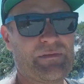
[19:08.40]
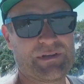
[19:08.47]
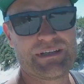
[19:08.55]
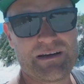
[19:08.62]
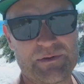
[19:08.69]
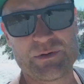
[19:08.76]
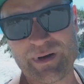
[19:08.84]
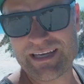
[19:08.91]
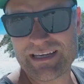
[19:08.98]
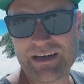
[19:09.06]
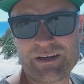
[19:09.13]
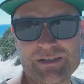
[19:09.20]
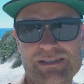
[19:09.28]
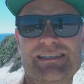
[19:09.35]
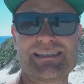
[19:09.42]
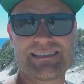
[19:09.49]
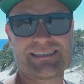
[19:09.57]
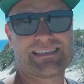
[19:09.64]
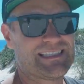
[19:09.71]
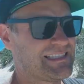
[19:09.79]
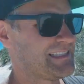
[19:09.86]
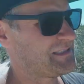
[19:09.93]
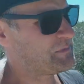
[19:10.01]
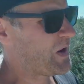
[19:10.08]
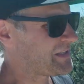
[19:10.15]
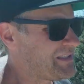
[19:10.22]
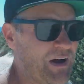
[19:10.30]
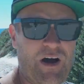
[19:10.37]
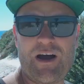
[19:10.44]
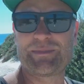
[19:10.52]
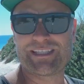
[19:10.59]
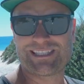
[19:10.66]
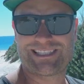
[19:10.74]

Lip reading: up the WA coast that this is my time to